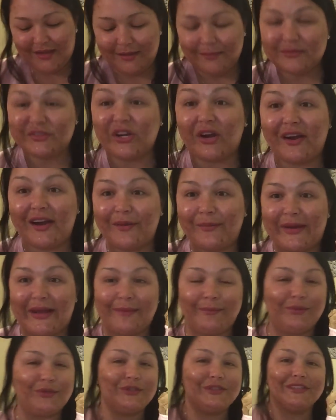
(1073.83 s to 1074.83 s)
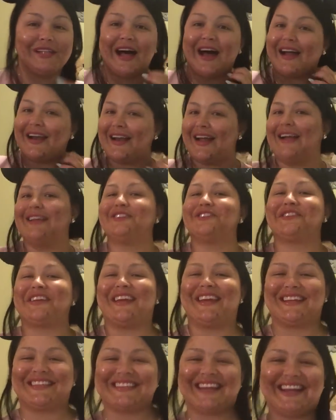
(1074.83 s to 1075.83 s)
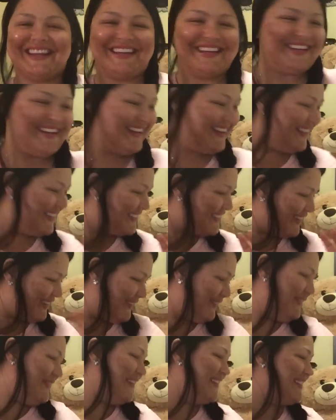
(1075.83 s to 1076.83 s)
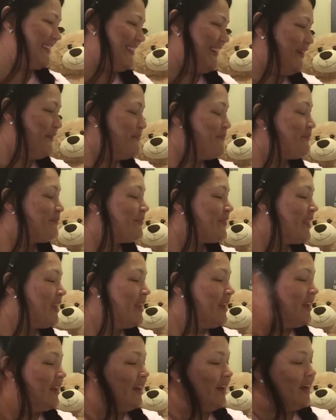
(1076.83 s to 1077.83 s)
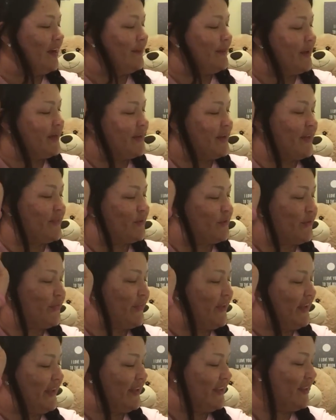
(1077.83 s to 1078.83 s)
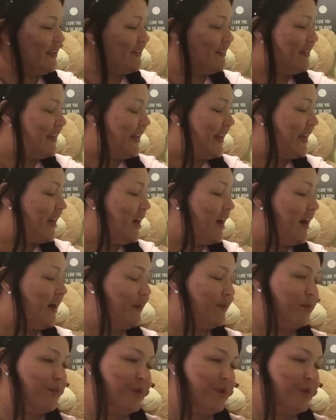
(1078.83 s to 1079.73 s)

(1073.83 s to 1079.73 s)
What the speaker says: Sorry, I ramble a lot. I just get excited and I talk a lot. So another thing that I got